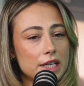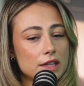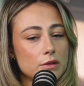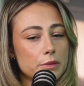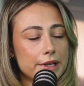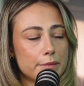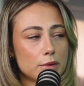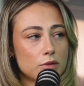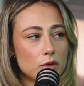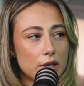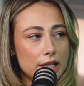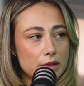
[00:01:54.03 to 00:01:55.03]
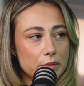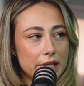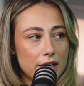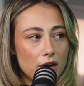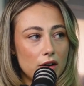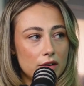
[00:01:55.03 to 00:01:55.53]
I wanted the week before and the
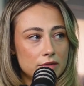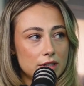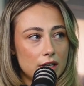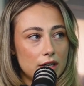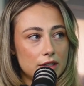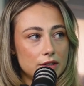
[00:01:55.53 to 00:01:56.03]
week after, and